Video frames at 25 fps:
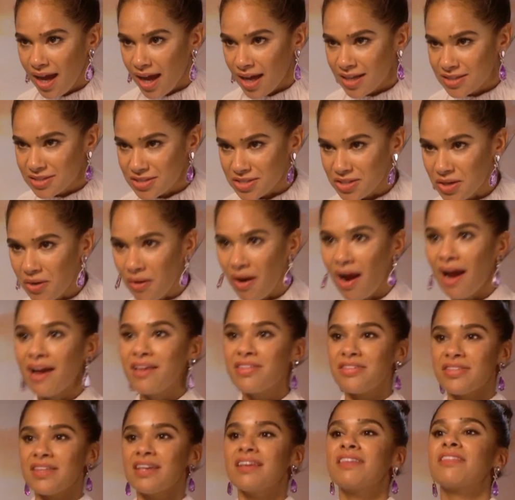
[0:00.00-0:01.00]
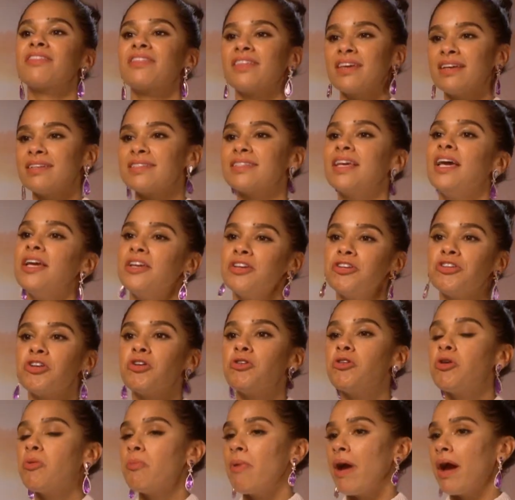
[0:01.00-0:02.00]
And so I think that,
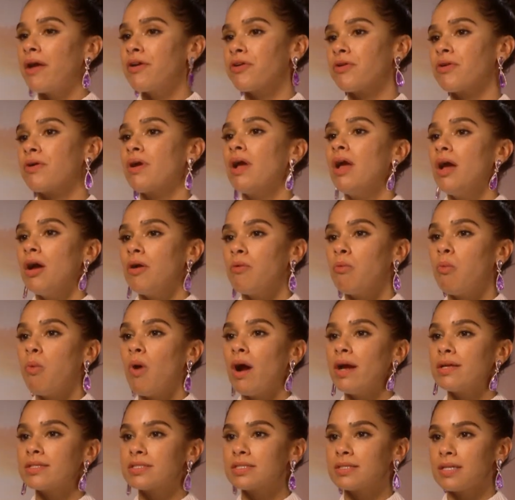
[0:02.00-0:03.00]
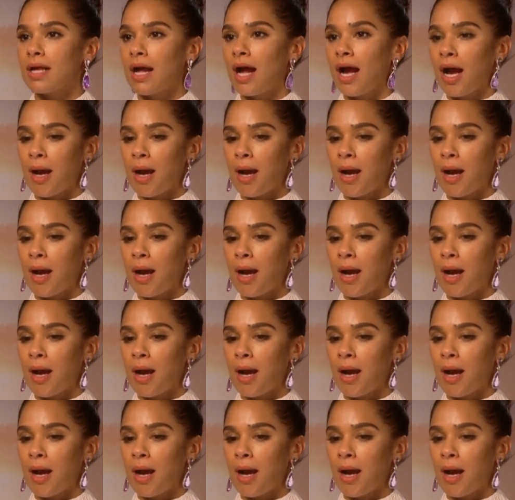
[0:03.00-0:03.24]
no matter what,